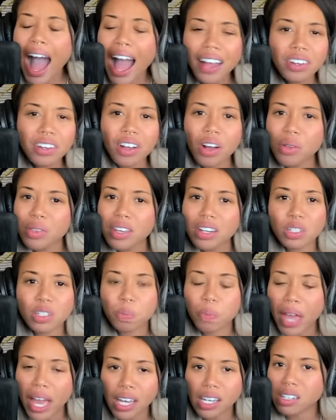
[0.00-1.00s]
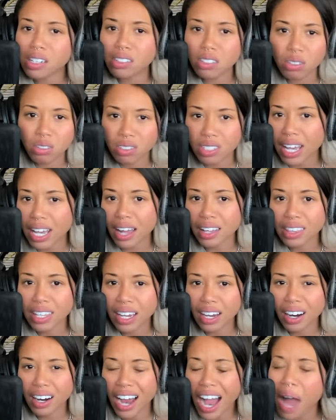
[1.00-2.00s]
I know there's petty dudes out
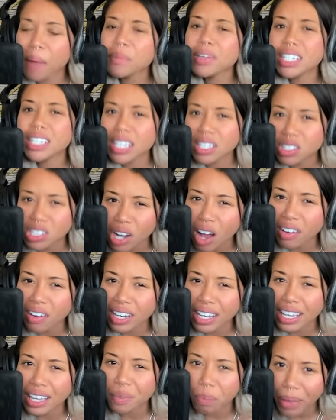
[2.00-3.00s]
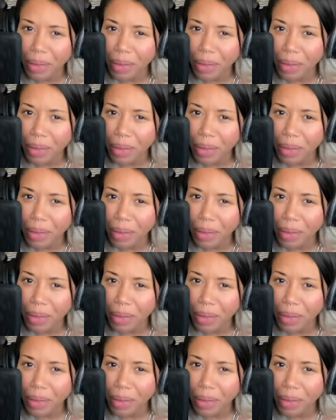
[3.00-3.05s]
there. I'm gonna need y'all to get